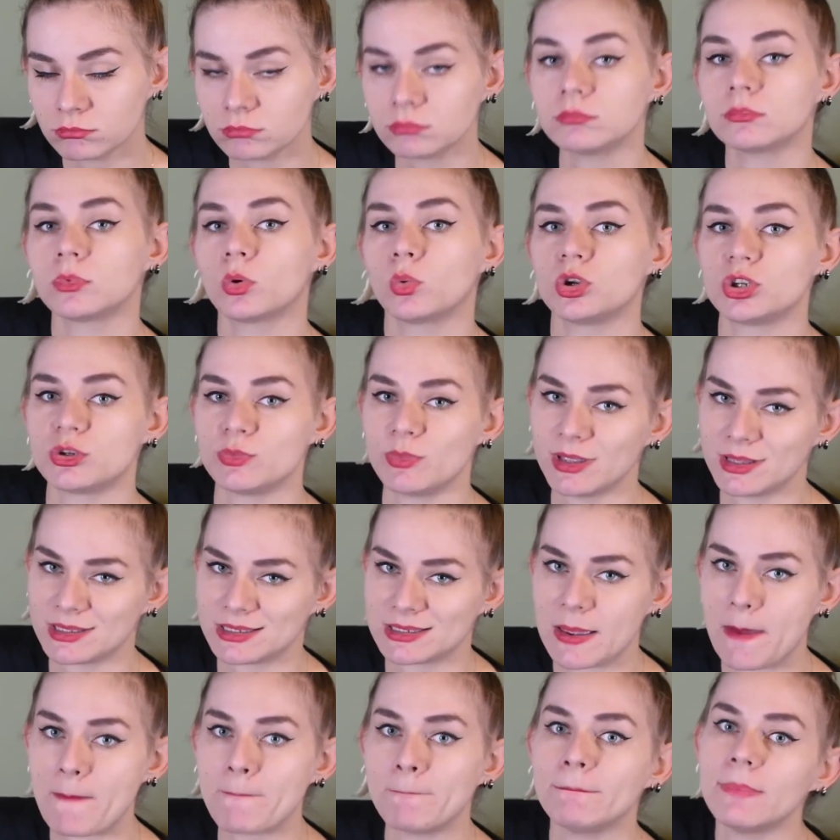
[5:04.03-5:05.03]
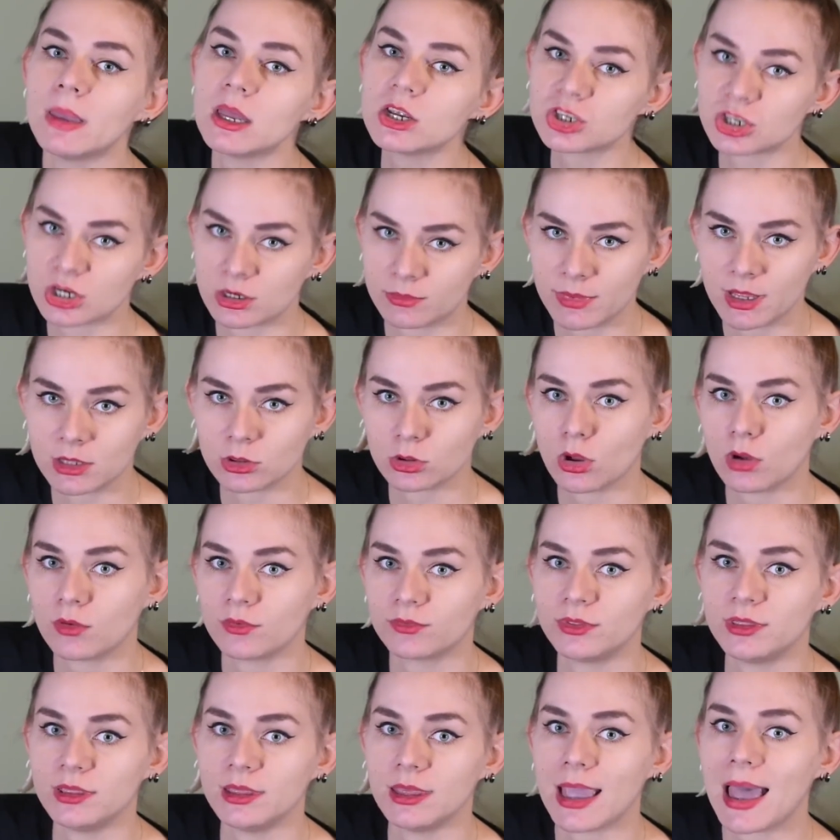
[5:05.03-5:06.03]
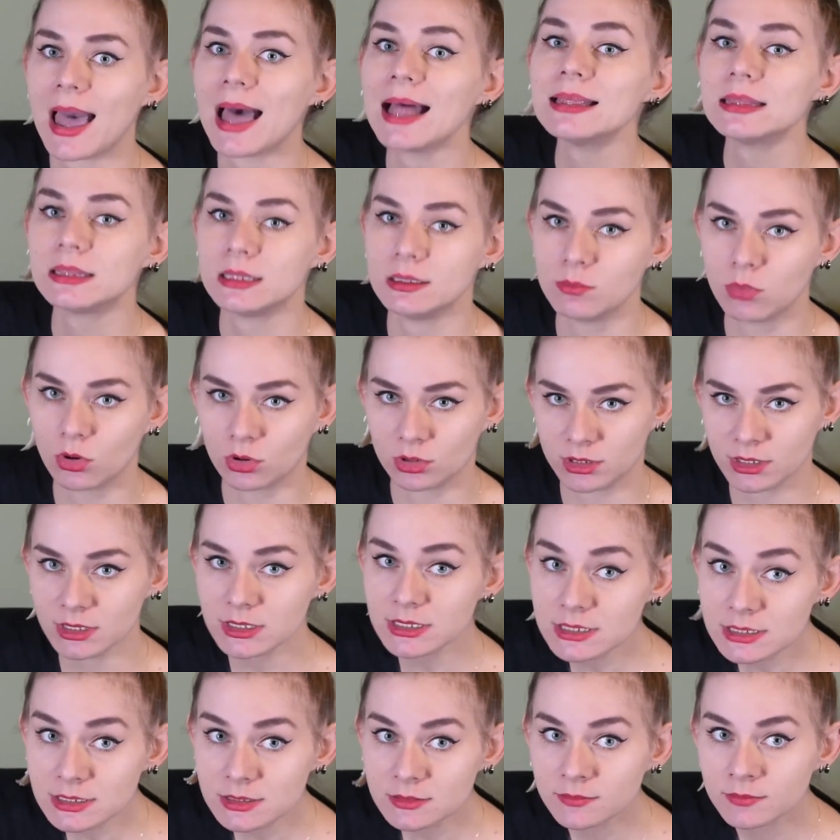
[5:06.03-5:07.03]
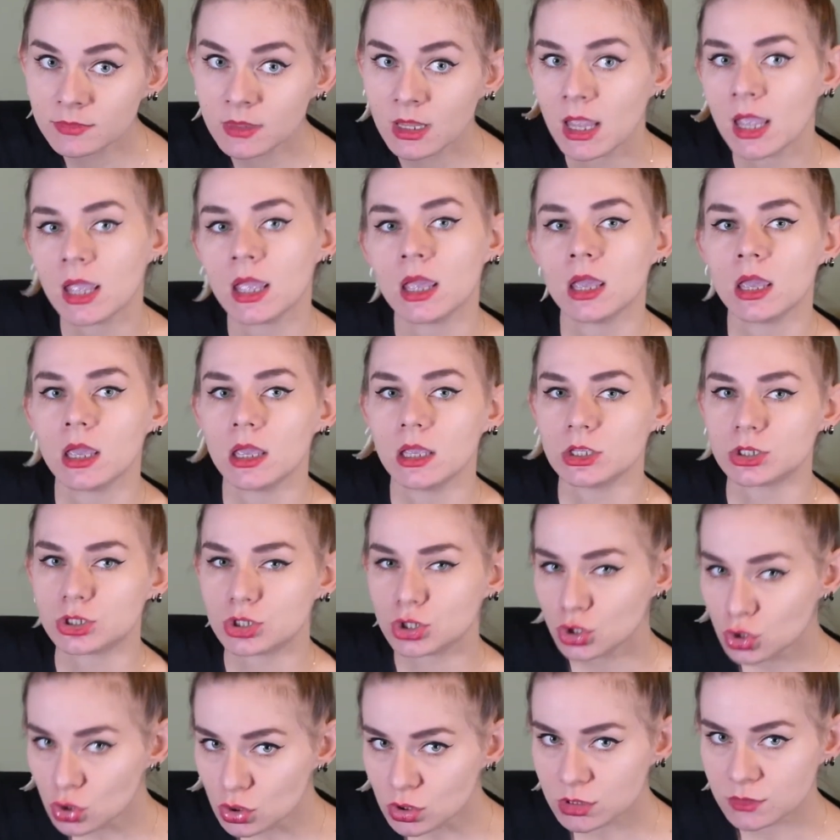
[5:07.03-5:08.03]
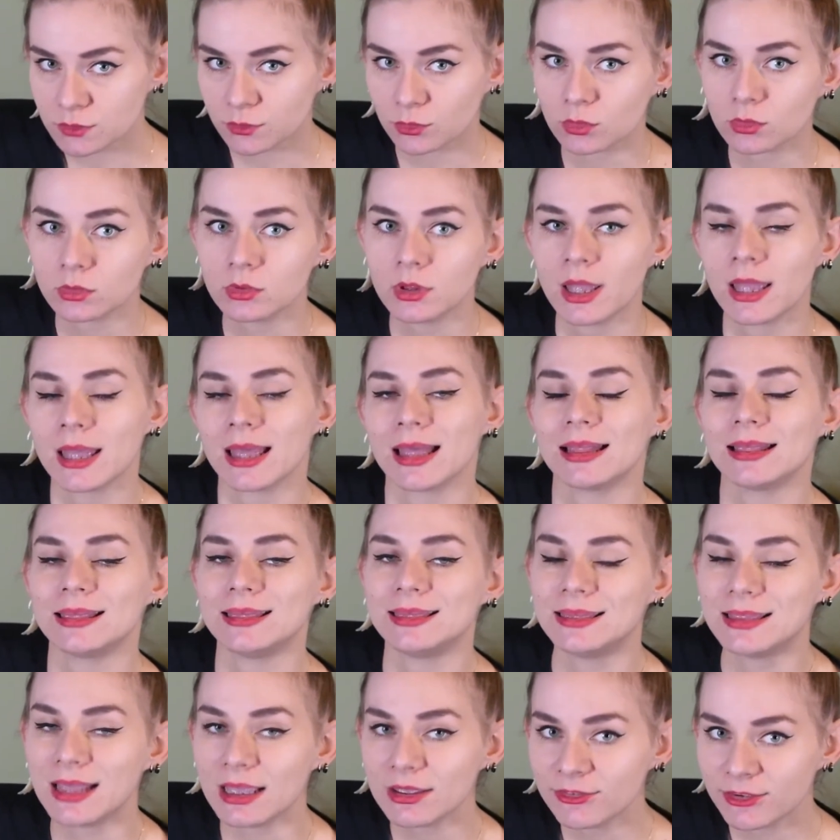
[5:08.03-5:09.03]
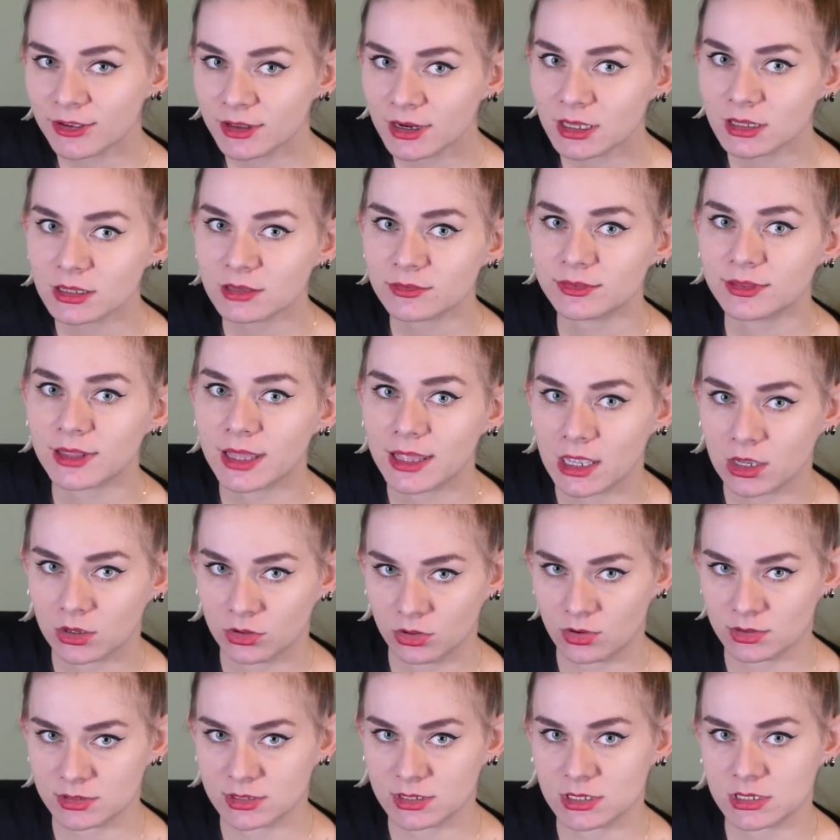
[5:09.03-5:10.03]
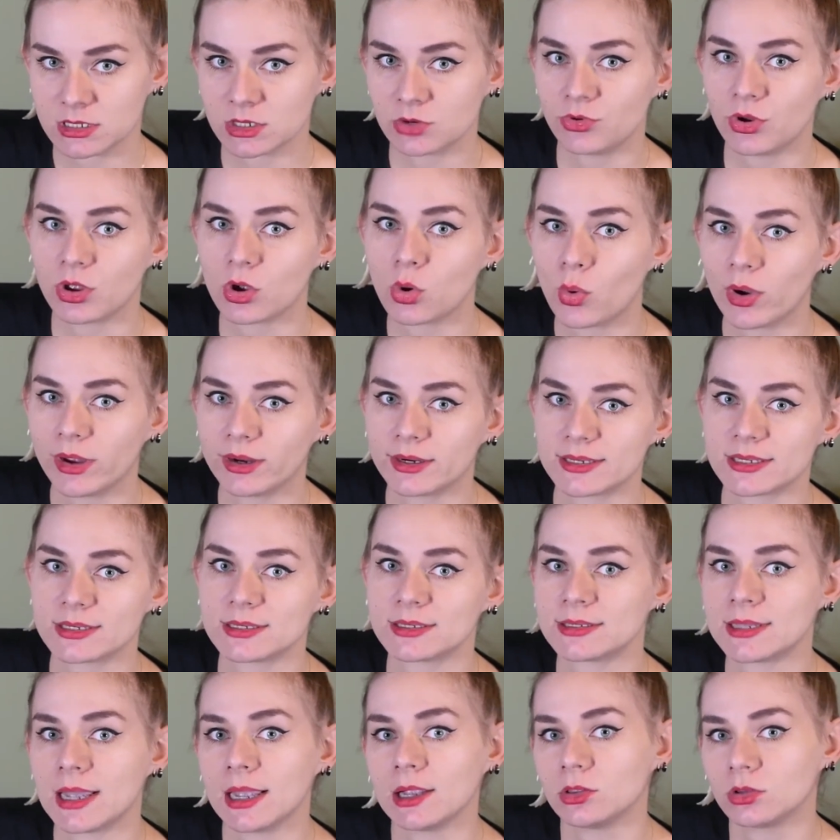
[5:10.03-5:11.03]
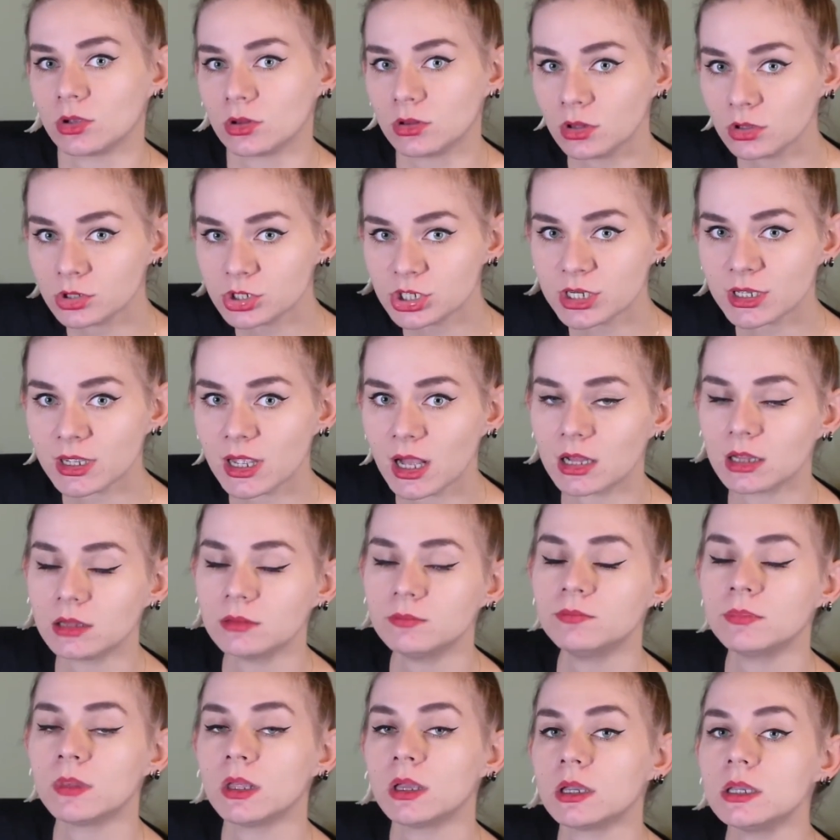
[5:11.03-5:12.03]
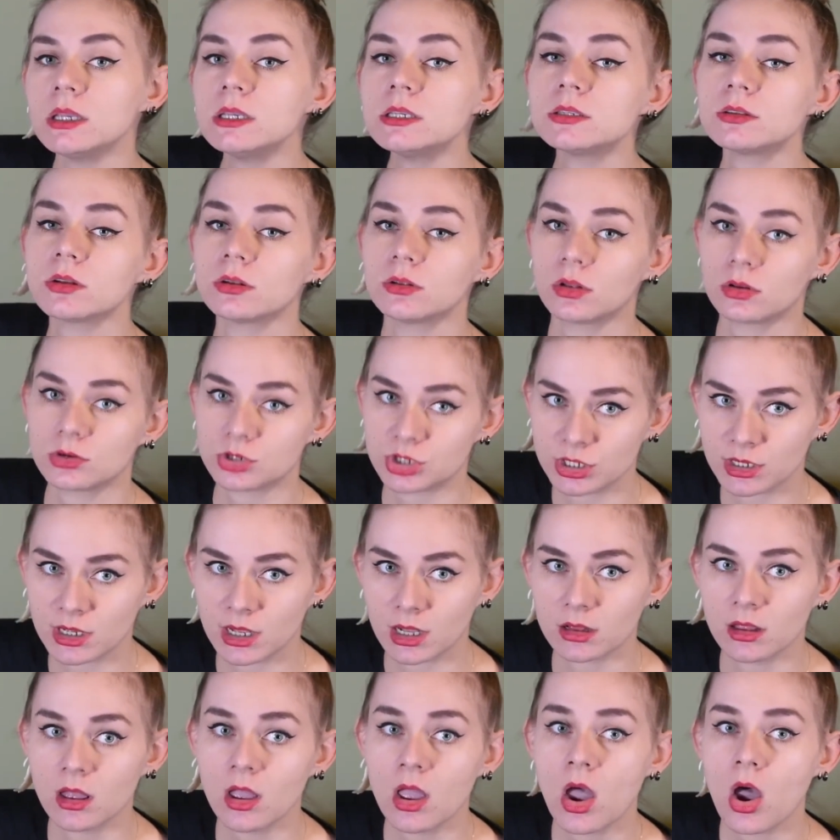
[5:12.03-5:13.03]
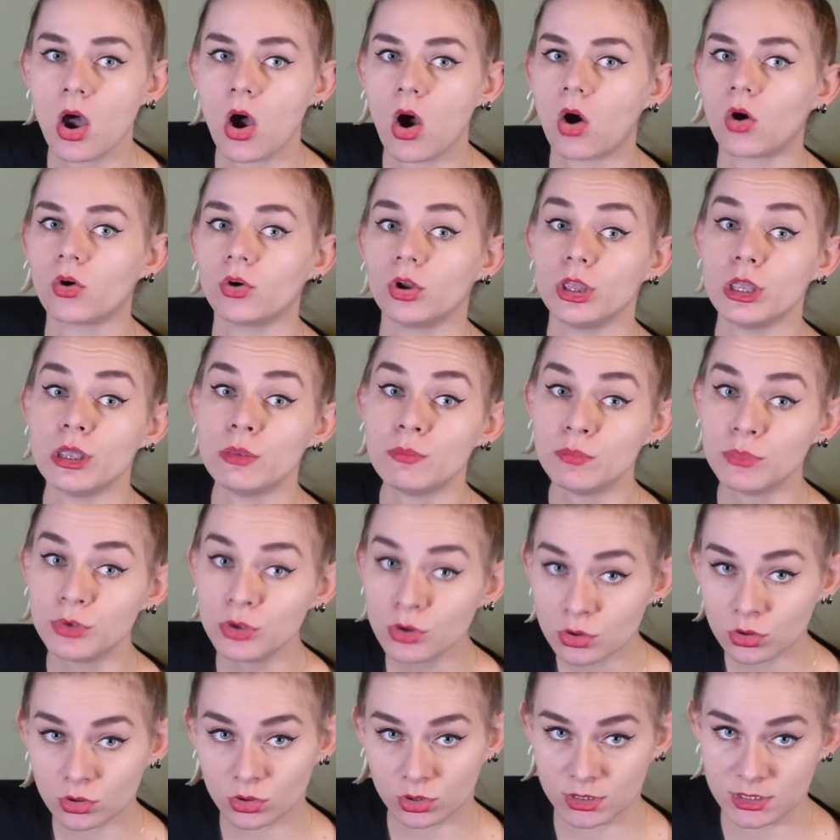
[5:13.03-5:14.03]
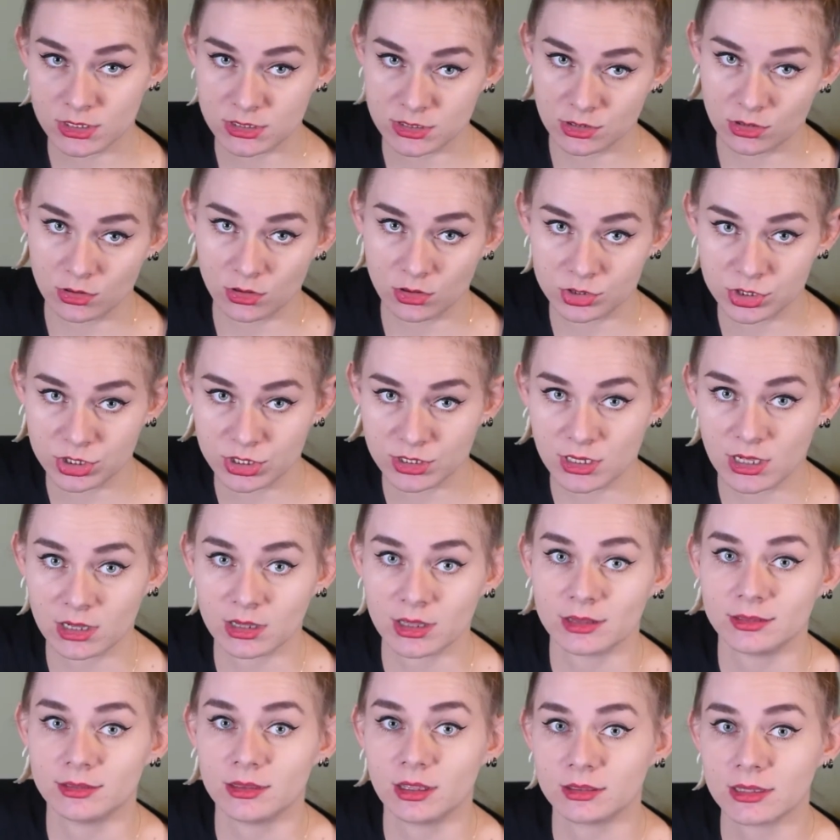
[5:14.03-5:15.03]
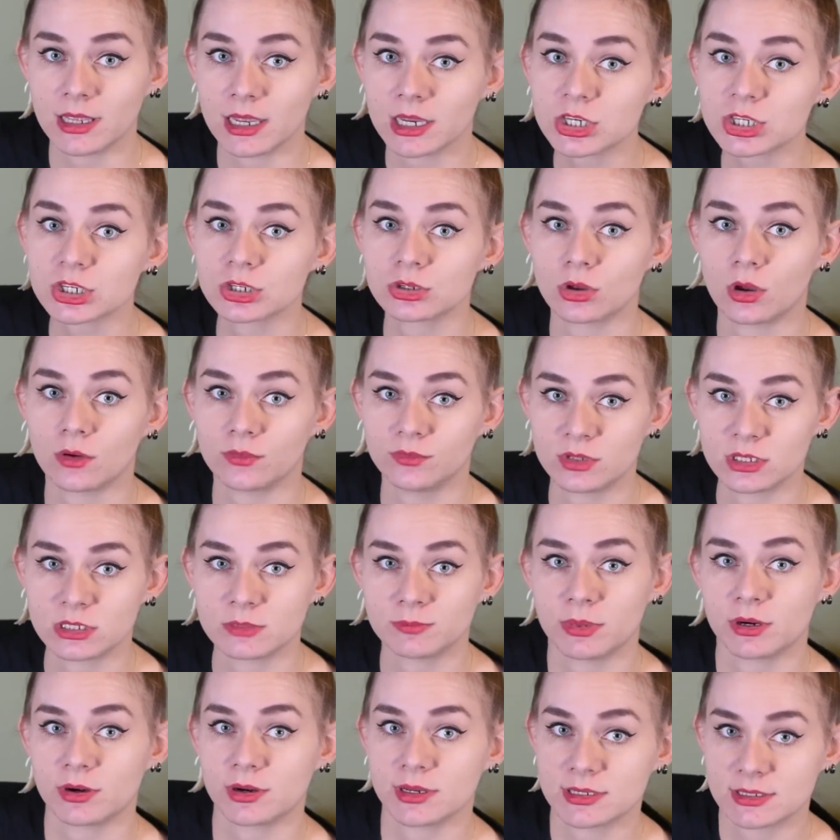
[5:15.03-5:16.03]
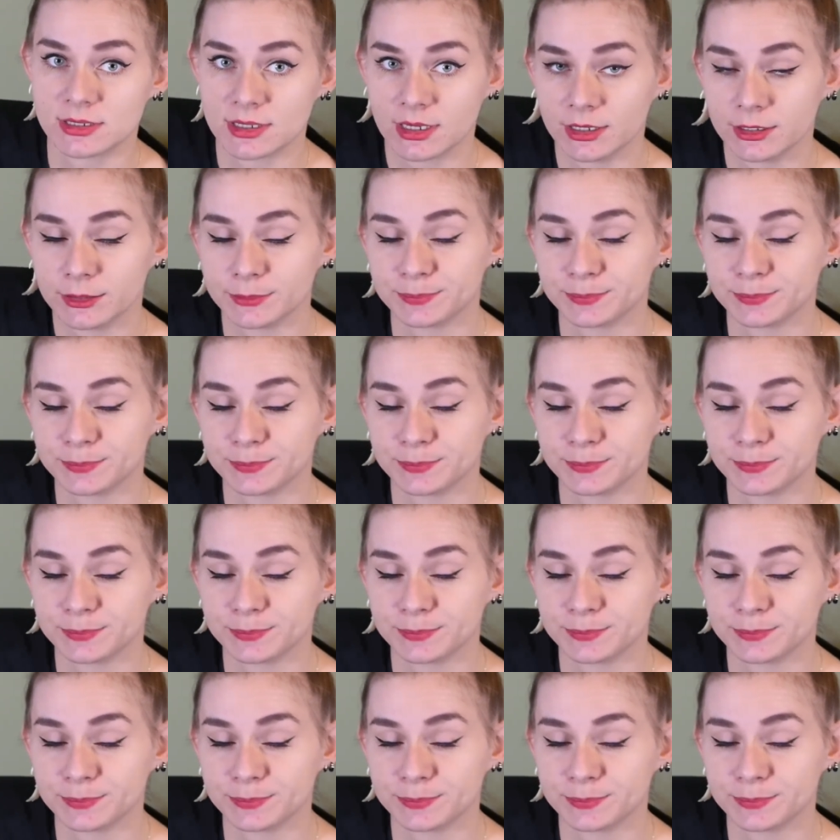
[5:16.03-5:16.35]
which means measurement of the antibodies, is useful, definitive diagnosis requires cytological, histological or immunohistological detection of this parasite.